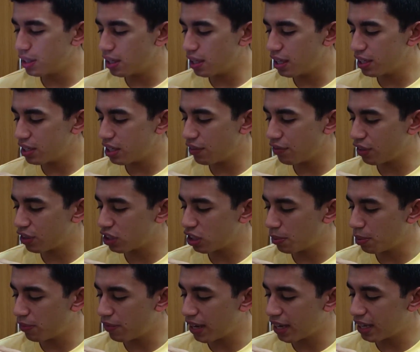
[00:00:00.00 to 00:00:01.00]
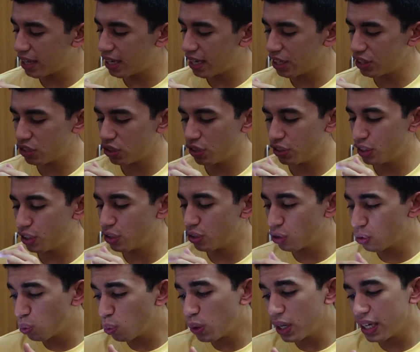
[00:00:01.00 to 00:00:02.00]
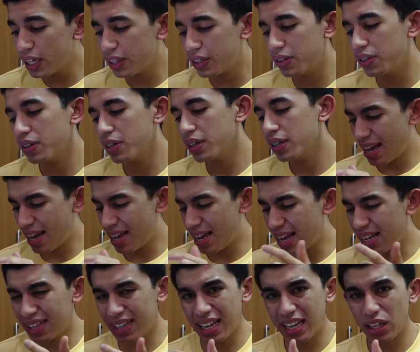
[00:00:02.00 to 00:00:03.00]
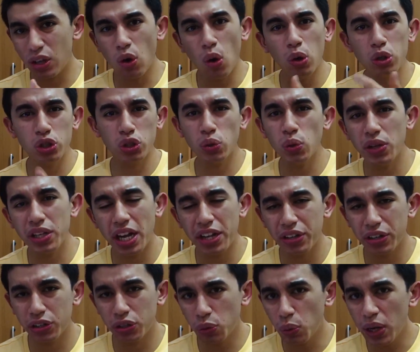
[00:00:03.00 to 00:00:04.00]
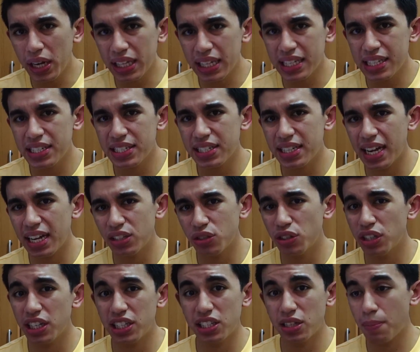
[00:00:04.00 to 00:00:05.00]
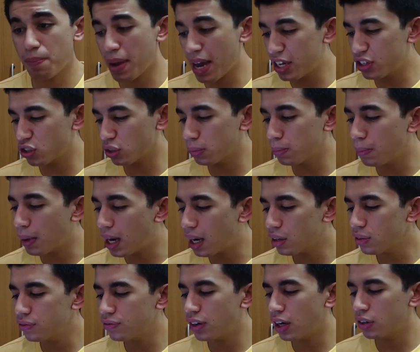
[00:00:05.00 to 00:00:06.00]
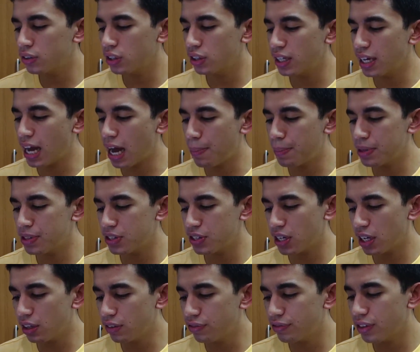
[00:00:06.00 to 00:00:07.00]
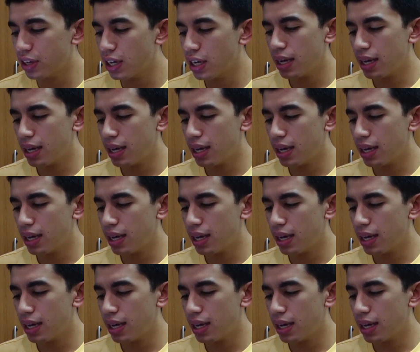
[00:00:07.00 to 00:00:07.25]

Let's say, for example, if I click a certain tweet, it goes to another tweet instead. So that's a major bug found in the app itself.